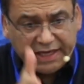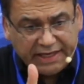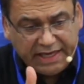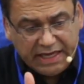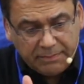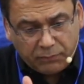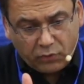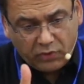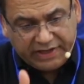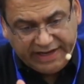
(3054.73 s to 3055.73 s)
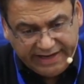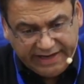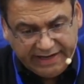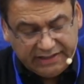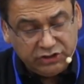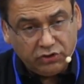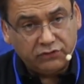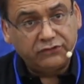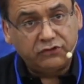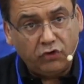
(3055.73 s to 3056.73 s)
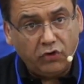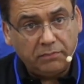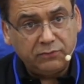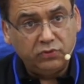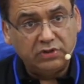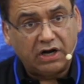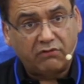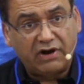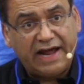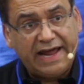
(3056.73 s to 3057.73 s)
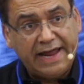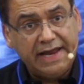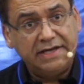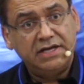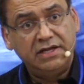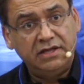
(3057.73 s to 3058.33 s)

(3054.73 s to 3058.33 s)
Keep rotating your scope to the right